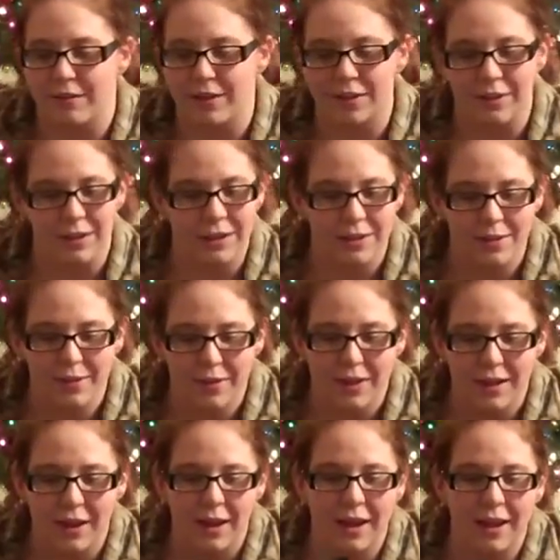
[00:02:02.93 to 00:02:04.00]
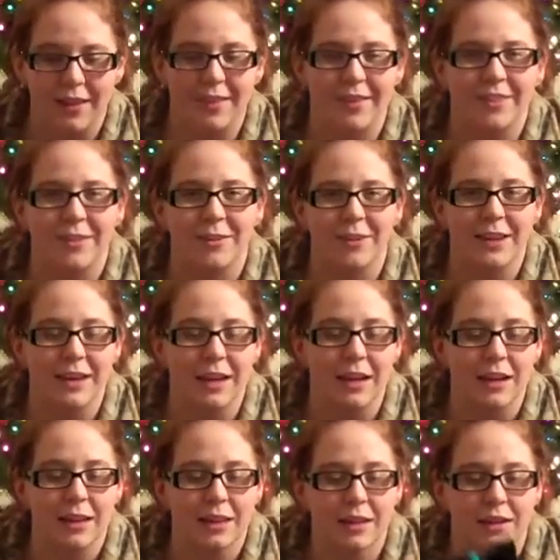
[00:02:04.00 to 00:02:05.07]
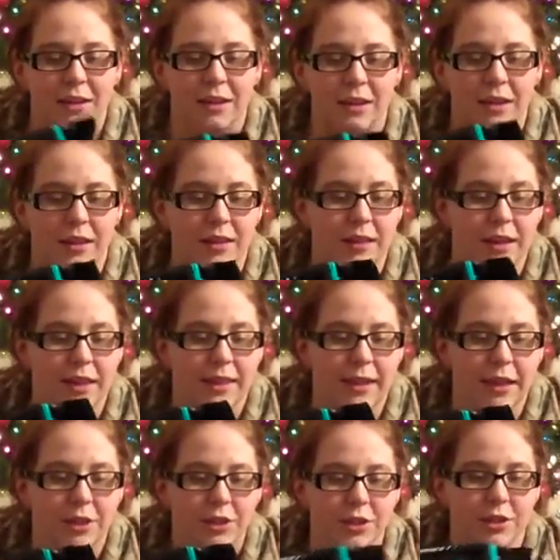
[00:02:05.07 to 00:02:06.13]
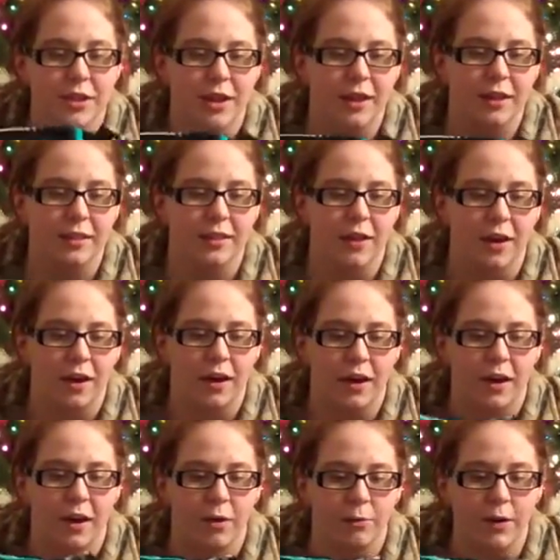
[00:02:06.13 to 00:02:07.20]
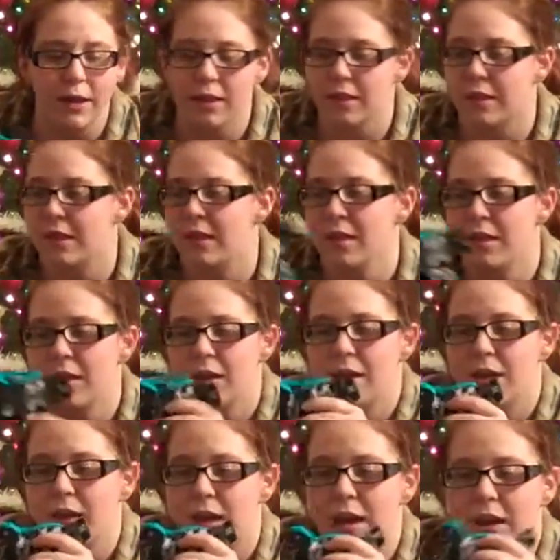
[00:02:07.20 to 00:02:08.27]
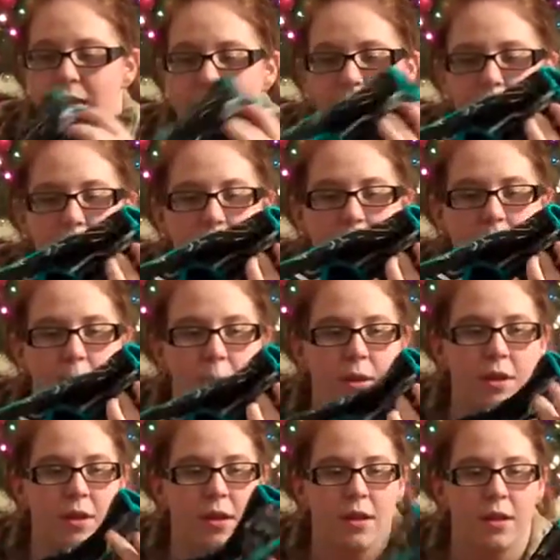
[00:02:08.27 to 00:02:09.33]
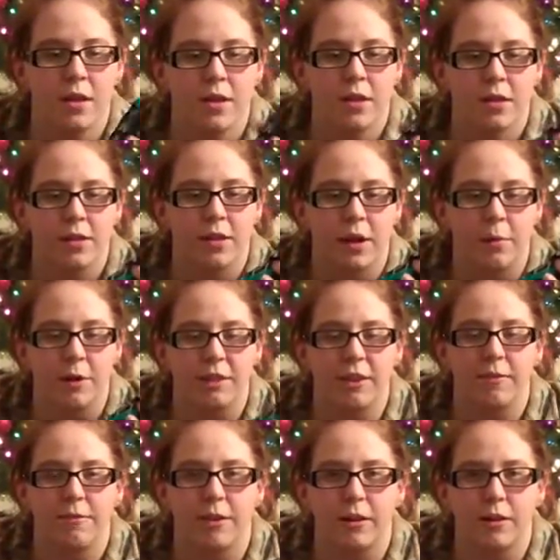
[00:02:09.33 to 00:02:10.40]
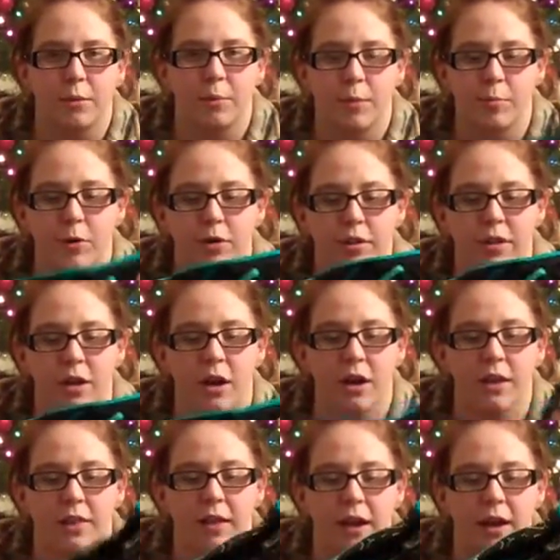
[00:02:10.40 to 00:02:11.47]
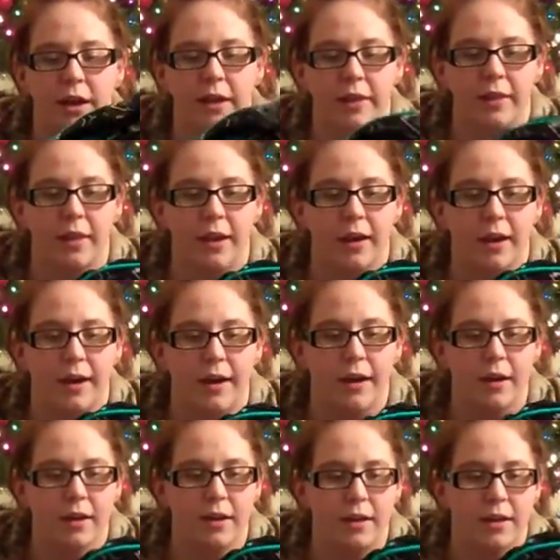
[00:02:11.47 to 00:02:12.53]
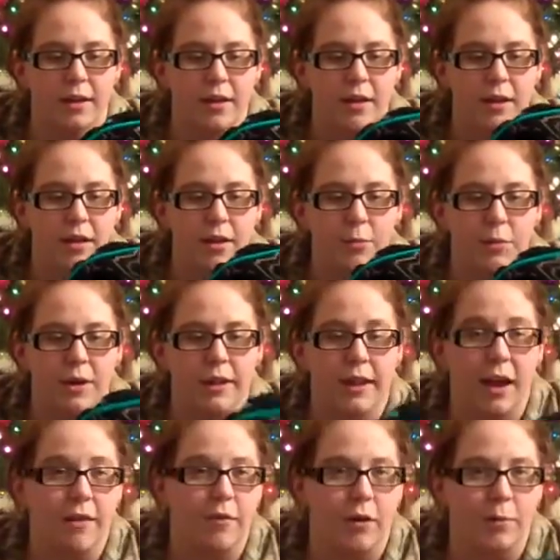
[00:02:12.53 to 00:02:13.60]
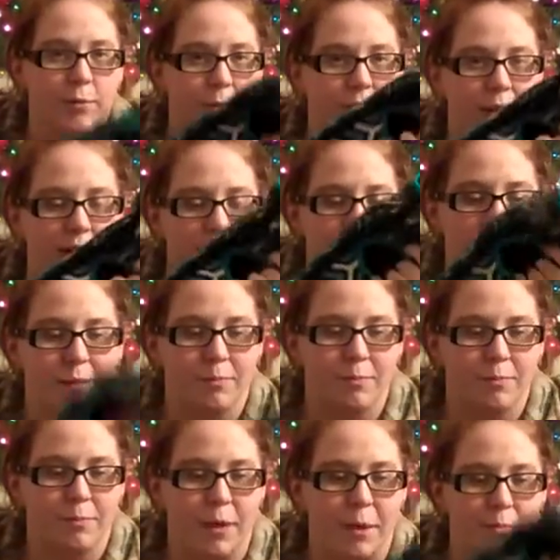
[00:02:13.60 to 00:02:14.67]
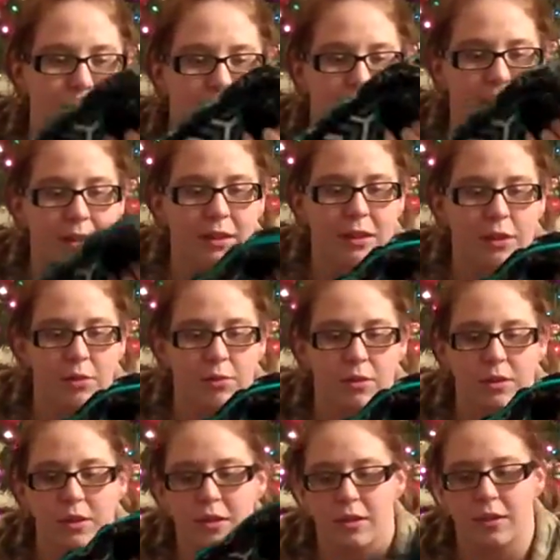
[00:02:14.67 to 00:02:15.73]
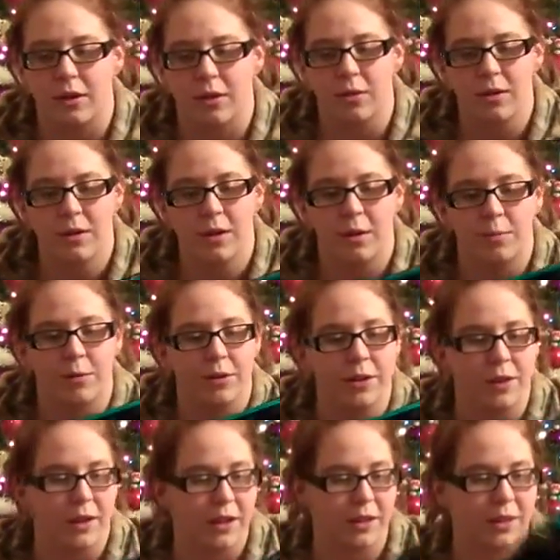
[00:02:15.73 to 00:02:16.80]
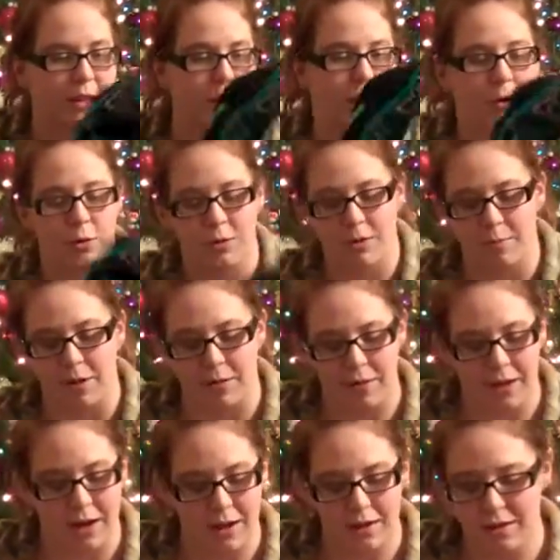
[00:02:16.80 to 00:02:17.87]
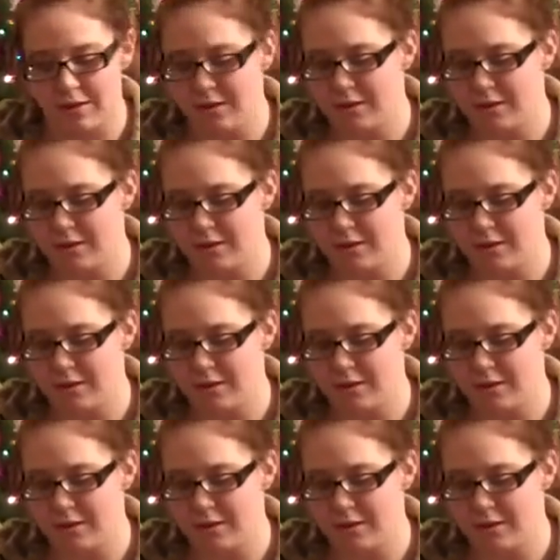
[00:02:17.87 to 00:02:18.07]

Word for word: obviously. And they're really nice because they cinch at the wrist and at the upper arm. So that way they fit a little bit more snug than the ones I've recently and previously used. So I'm really stoked about that.